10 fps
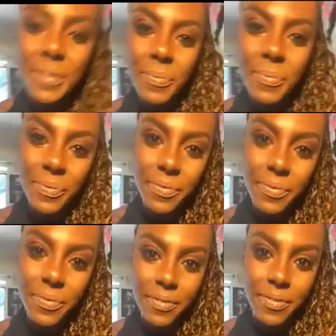
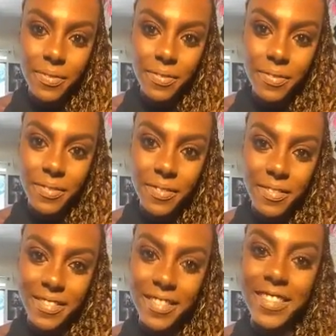
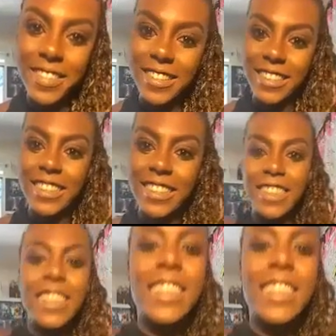This person isn't speaking.